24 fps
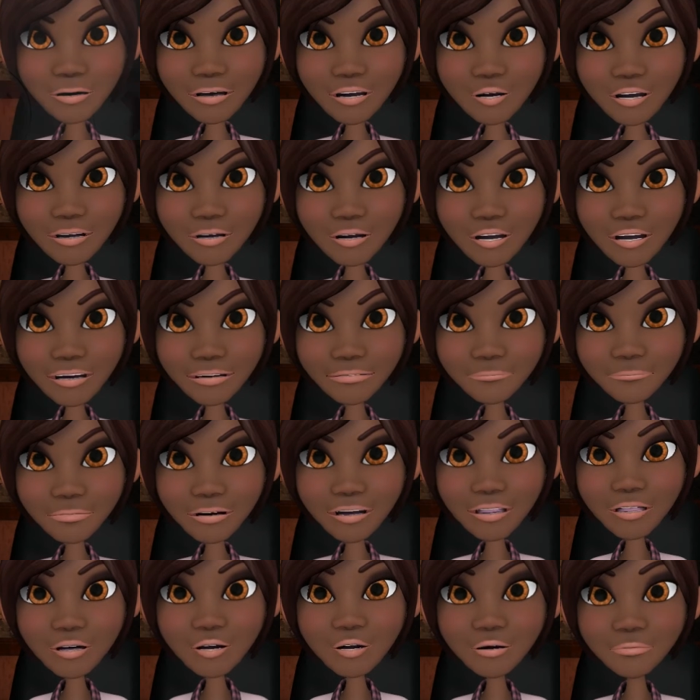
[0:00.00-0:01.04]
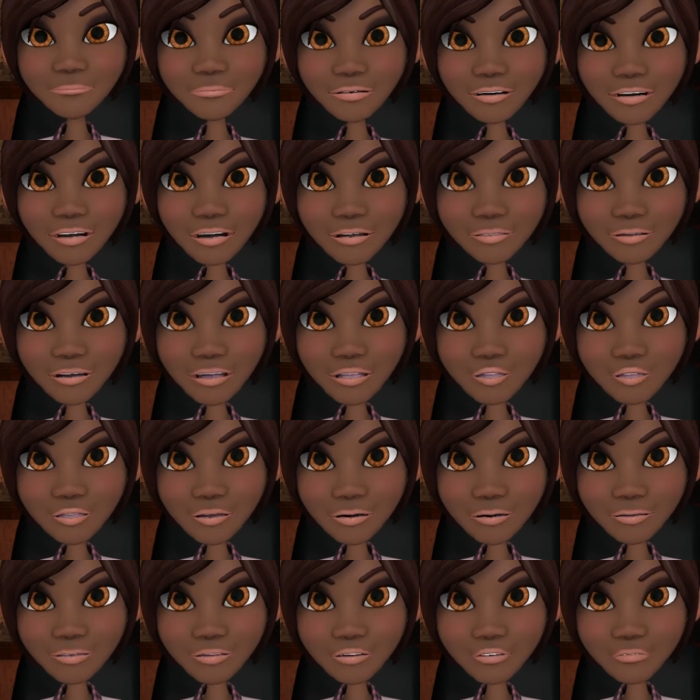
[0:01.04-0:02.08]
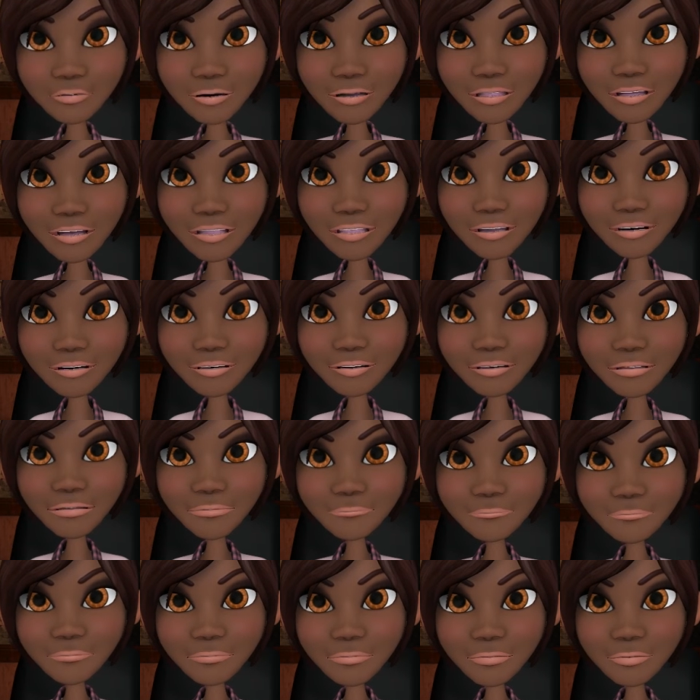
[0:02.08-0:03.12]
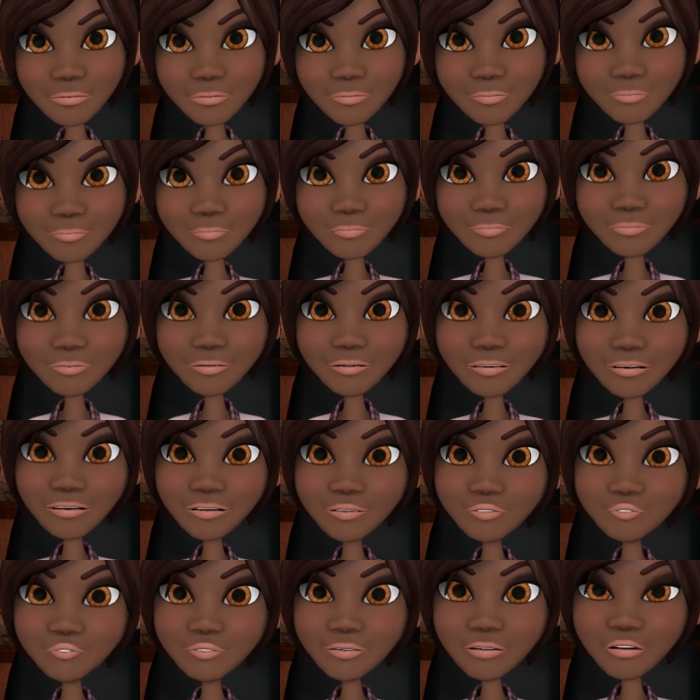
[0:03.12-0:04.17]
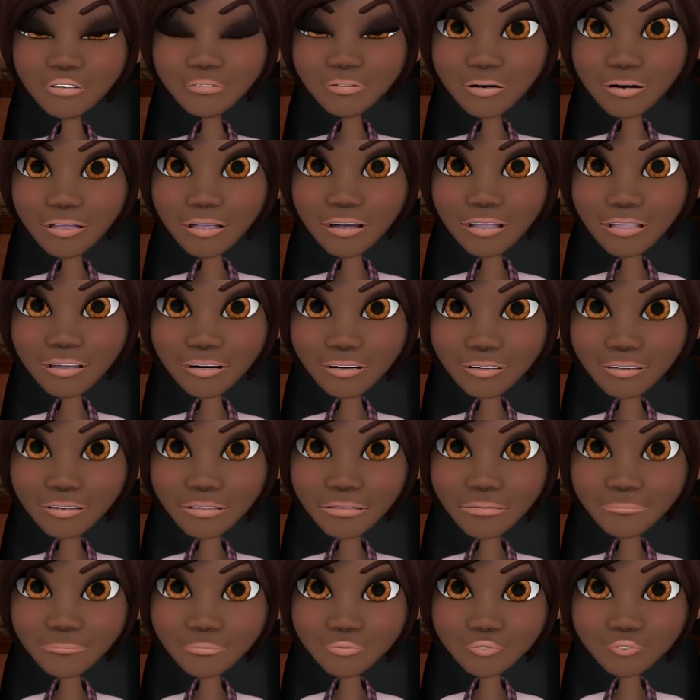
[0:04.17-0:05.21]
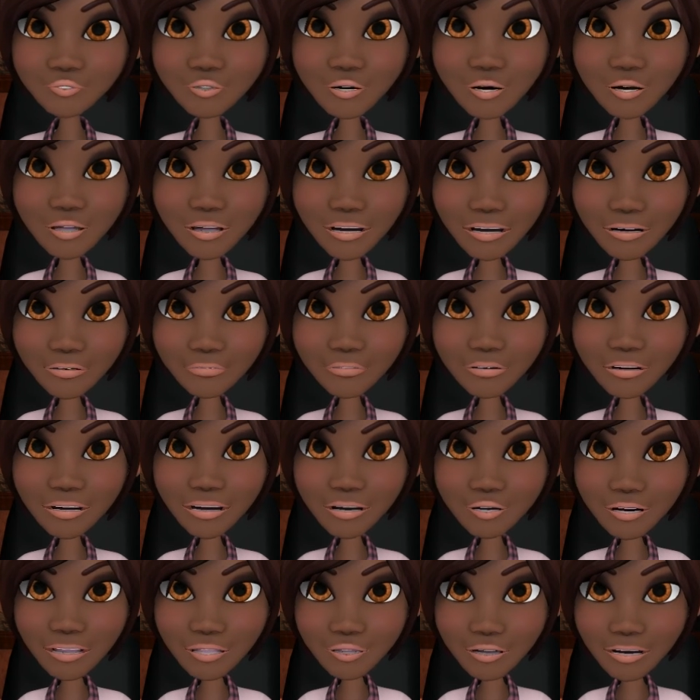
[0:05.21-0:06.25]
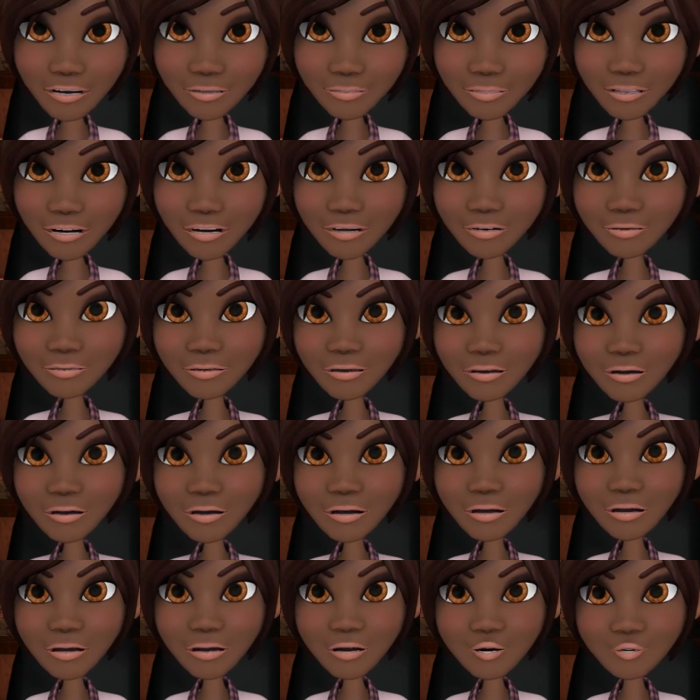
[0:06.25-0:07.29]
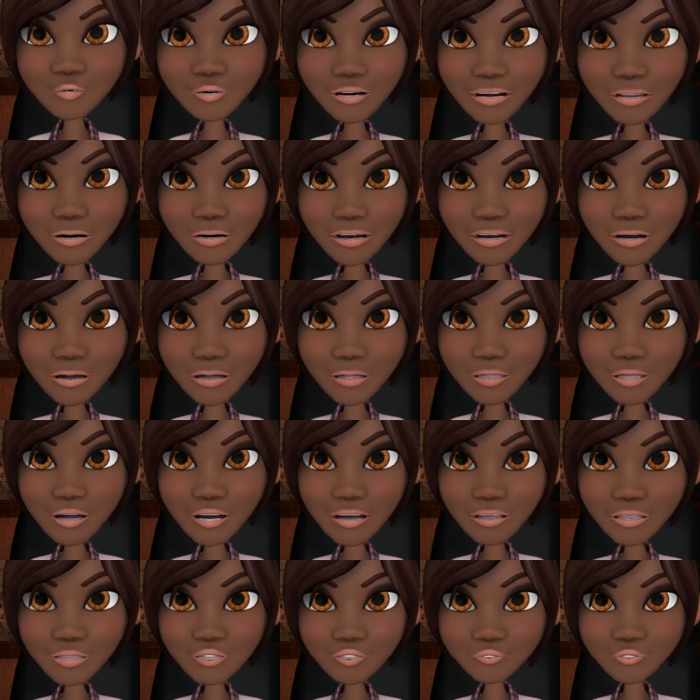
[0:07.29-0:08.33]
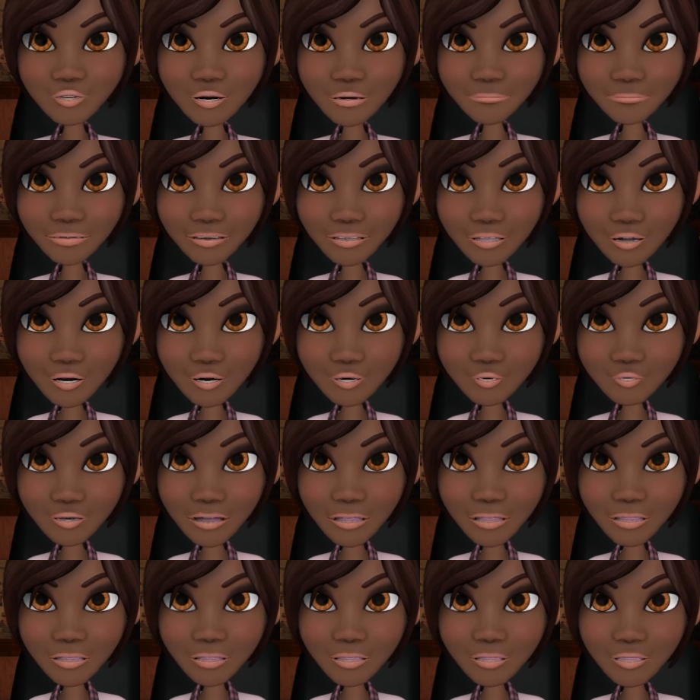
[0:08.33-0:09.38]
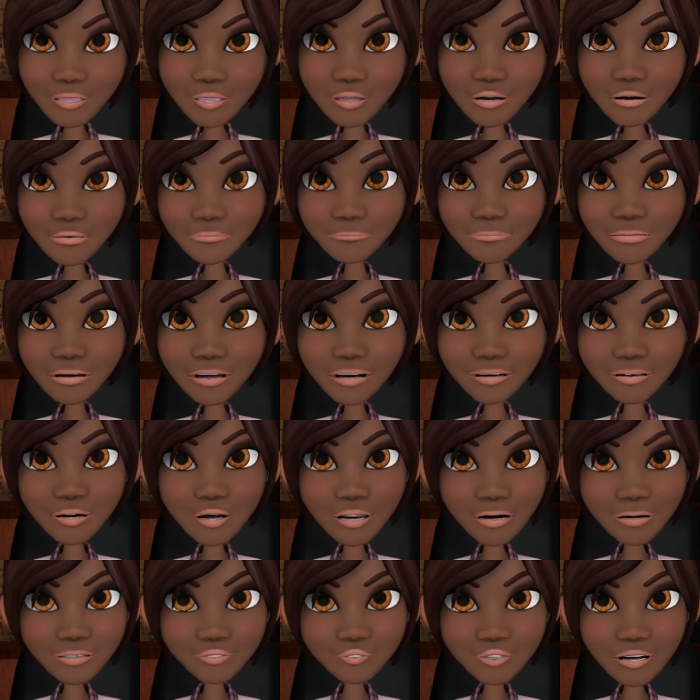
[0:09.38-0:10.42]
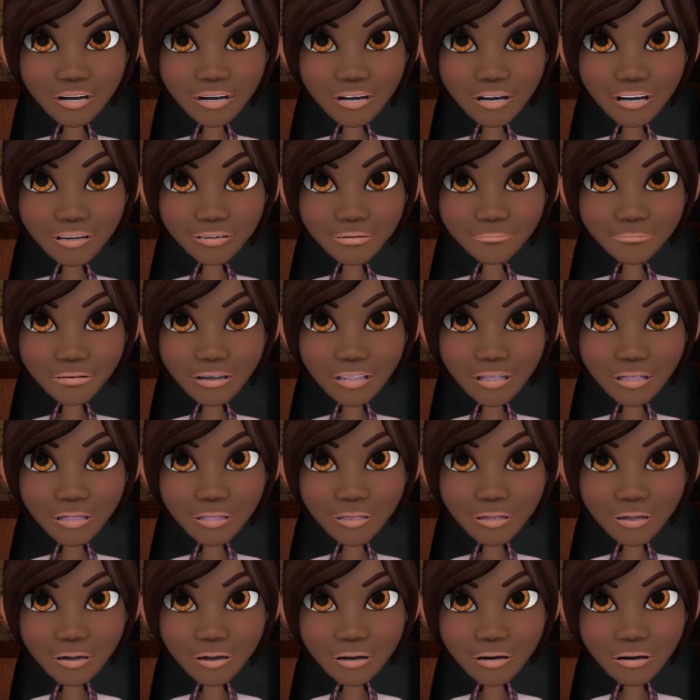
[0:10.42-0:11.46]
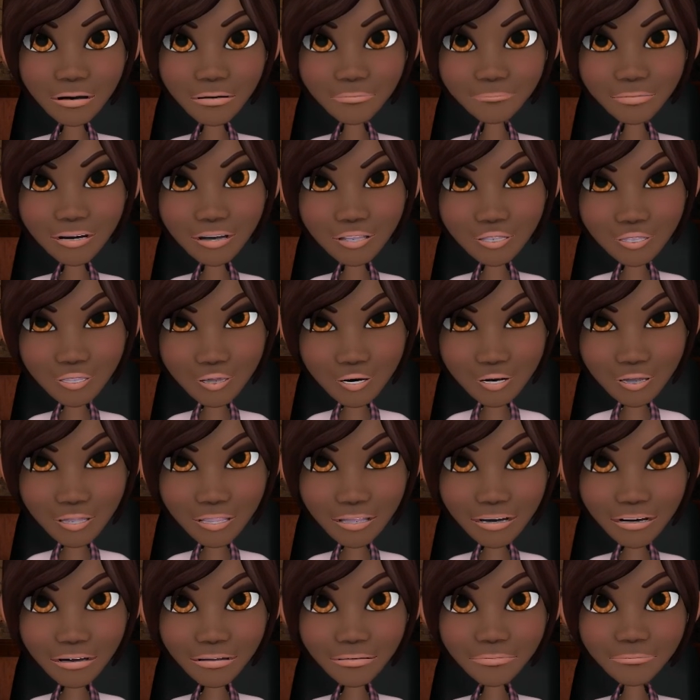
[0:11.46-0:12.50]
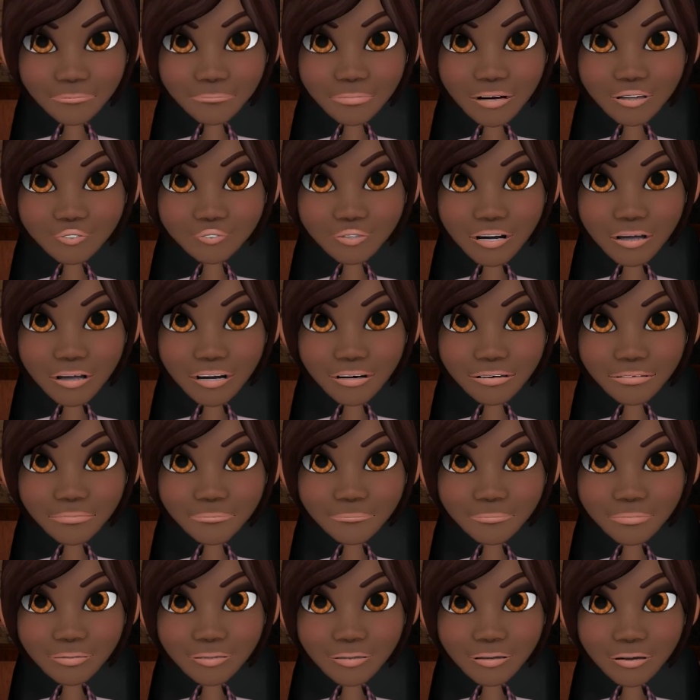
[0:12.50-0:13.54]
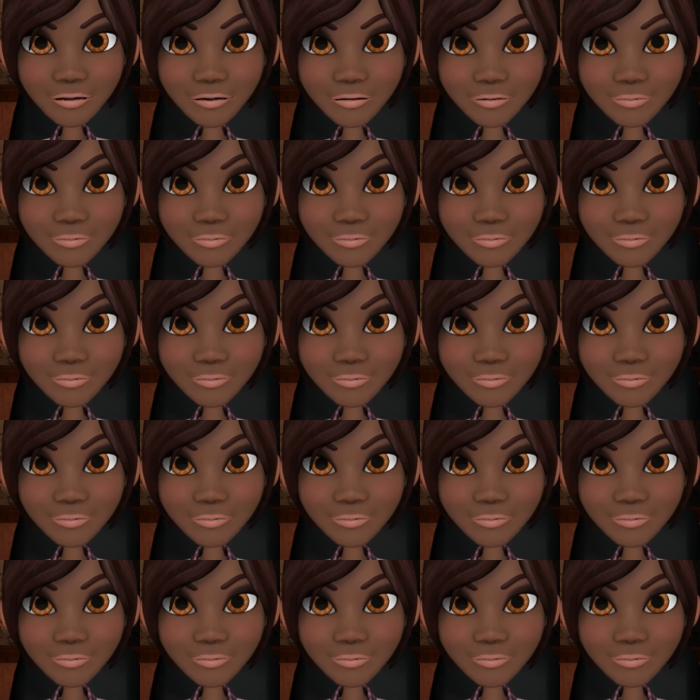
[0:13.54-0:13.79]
The requirement could be considered a surveillance item. Each surveillance item should have characteristics or what the contractor should be doing to comply with each requirement, or better known as inspection items.